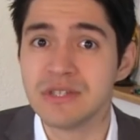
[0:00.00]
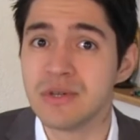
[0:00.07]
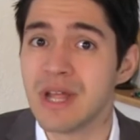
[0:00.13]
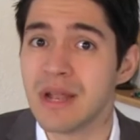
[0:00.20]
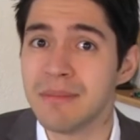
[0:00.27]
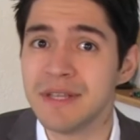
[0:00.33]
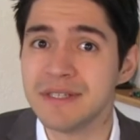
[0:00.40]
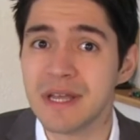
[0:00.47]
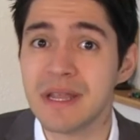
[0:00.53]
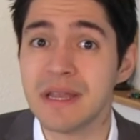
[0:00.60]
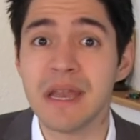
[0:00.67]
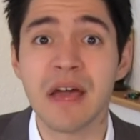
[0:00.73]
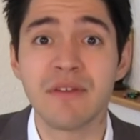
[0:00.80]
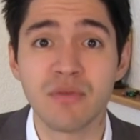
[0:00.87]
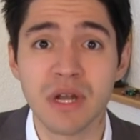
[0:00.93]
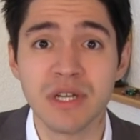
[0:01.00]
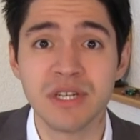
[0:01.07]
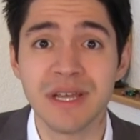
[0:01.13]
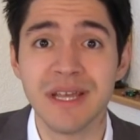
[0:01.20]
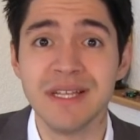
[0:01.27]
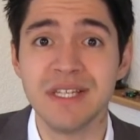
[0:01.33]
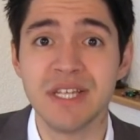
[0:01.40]
So that means that in average,
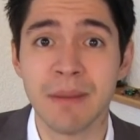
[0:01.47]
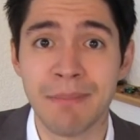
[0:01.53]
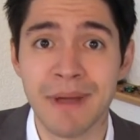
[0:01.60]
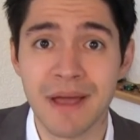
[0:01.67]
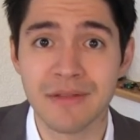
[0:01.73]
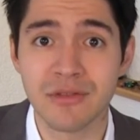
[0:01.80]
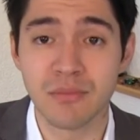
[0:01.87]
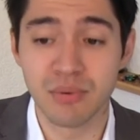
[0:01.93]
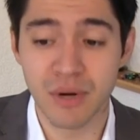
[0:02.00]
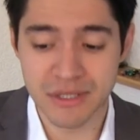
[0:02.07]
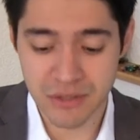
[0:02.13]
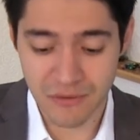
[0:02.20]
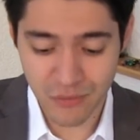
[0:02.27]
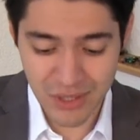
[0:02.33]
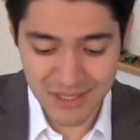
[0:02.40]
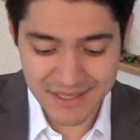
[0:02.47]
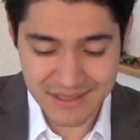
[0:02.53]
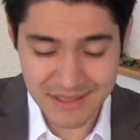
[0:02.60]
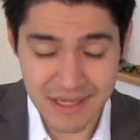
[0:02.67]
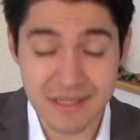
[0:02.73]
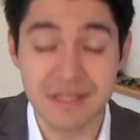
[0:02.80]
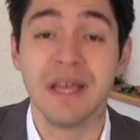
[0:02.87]
in Japan, the price of real
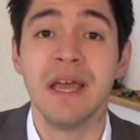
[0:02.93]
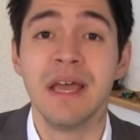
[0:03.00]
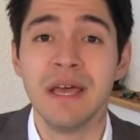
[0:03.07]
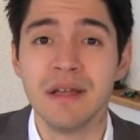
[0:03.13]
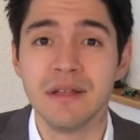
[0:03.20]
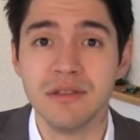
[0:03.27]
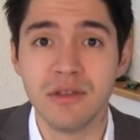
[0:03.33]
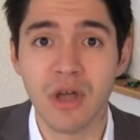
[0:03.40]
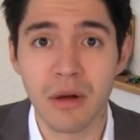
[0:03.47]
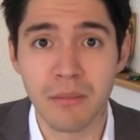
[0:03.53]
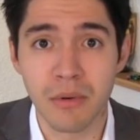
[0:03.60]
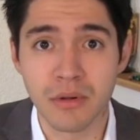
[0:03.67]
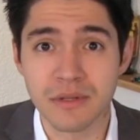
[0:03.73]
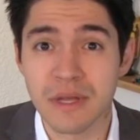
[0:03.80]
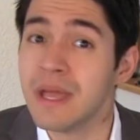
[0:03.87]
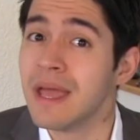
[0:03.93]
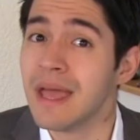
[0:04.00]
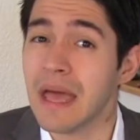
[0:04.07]
estate doubled.